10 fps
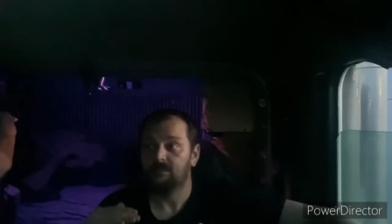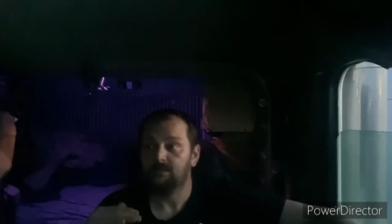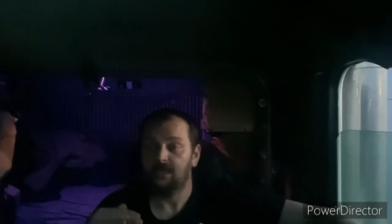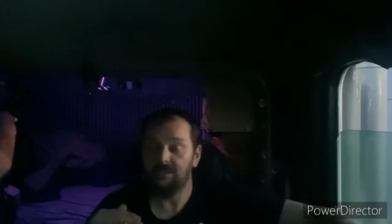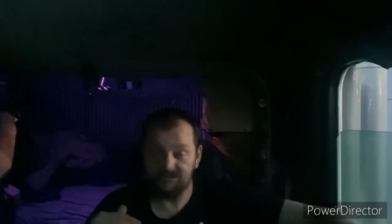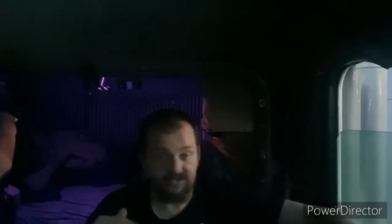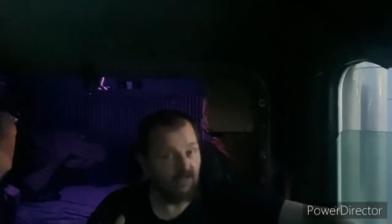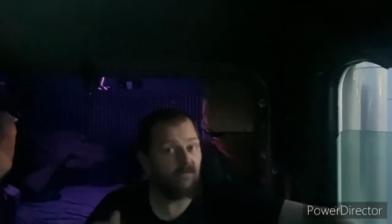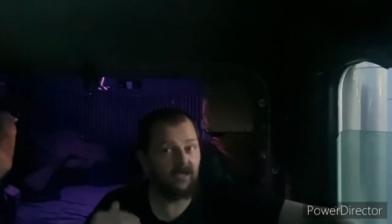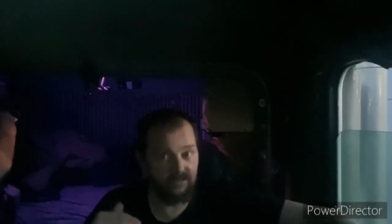A
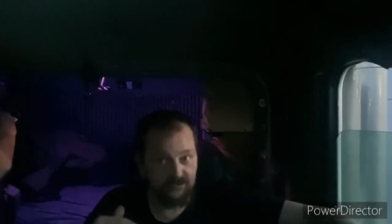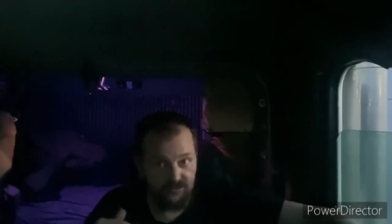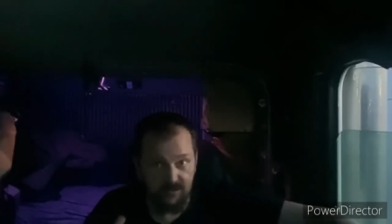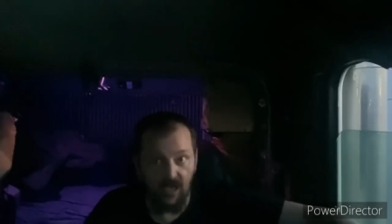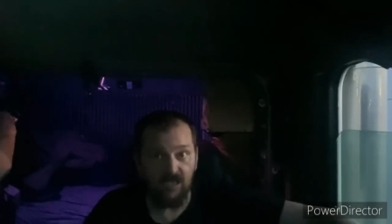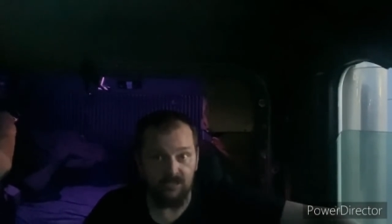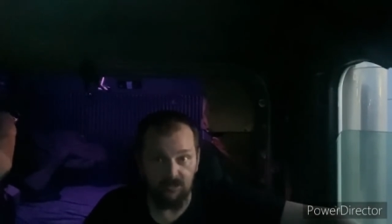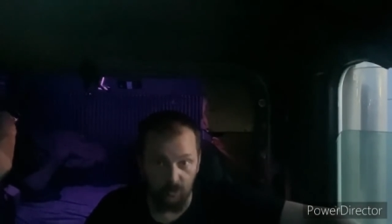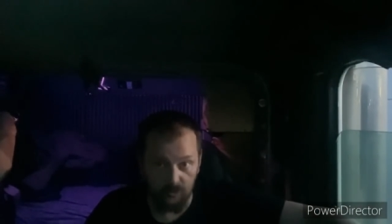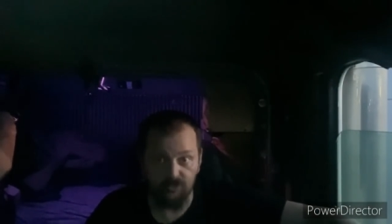semi is not
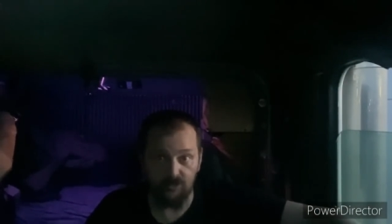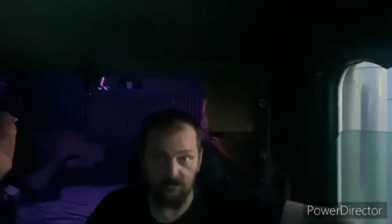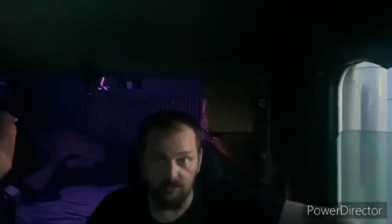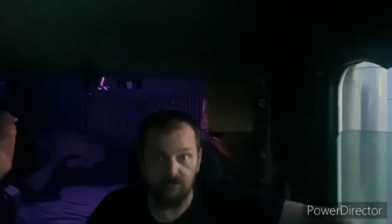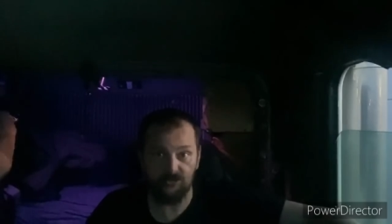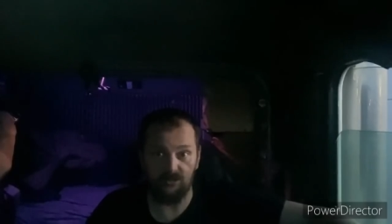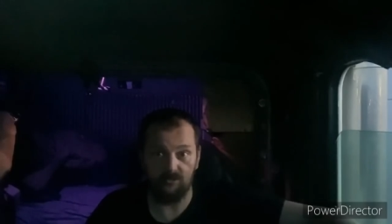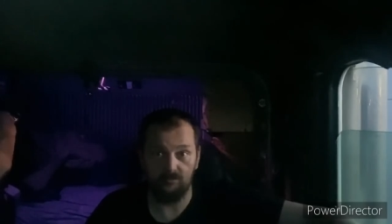your solution.